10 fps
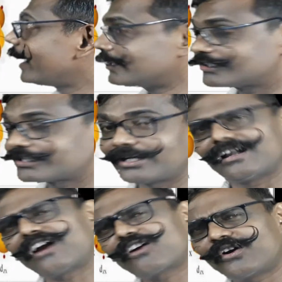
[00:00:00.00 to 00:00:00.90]
and z.
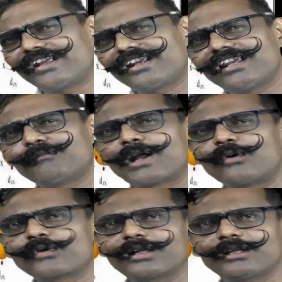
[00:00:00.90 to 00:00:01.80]
Accordingly,
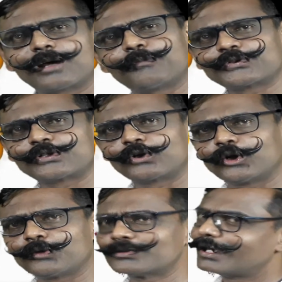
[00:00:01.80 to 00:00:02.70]
brown color opposite
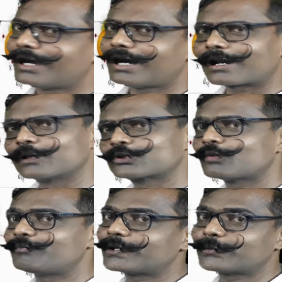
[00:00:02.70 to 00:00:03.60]
lobes are also
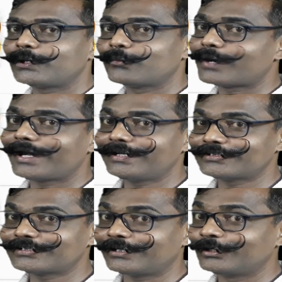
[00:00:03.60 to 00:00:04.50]
between y and
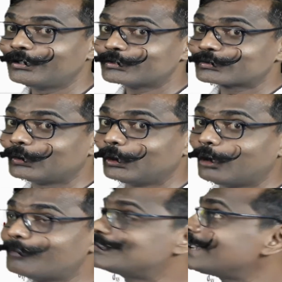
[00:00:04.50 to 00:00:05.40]
z. So
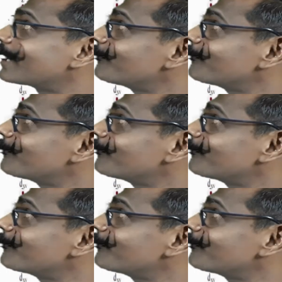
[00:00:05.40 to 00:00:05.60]
lobes are